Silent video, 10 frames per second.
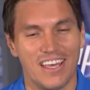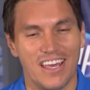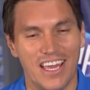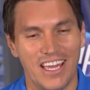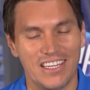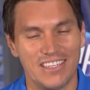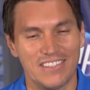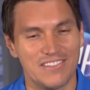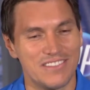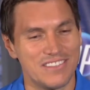
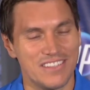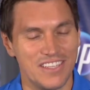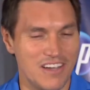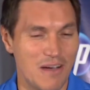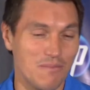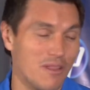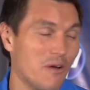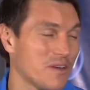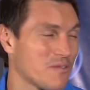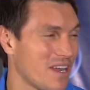and I'm
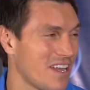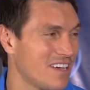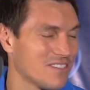loving it right now.